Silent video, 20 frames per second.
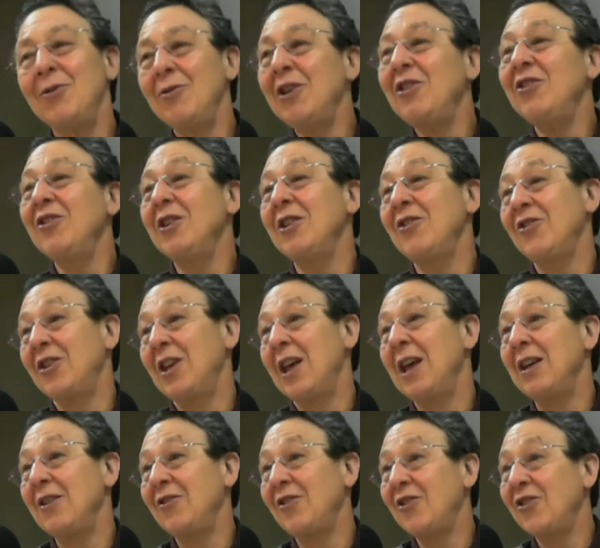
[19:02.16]
reason it's
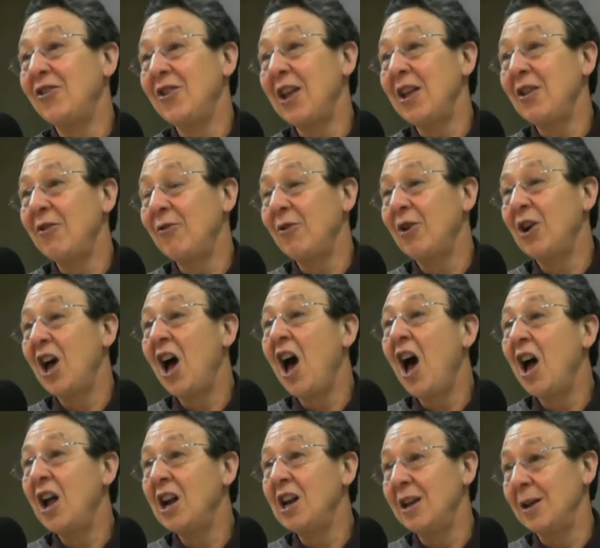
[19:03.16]
K is it stands for
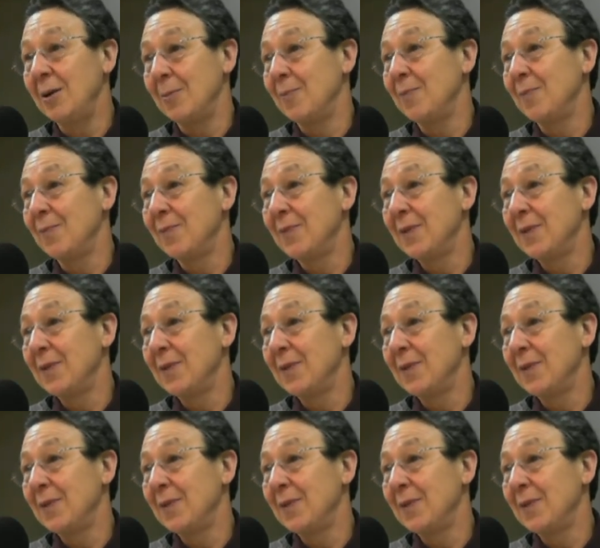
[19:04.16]
kalium,